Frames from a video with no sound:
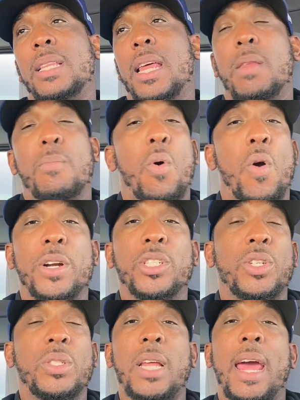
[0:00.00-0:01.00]
And then the more
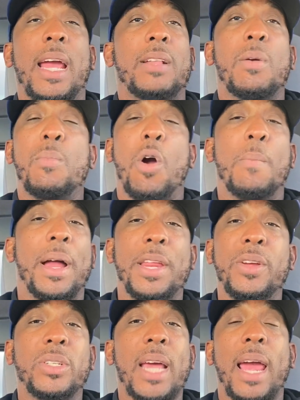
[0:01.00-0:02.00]
orders you take, the more money
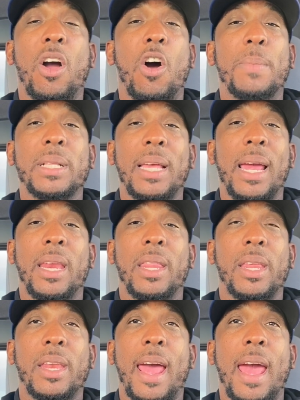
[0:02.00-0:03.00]
you take home at the end
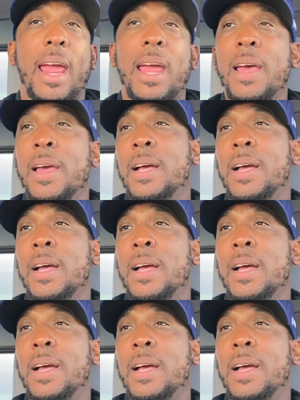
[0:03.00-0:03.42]
of the day.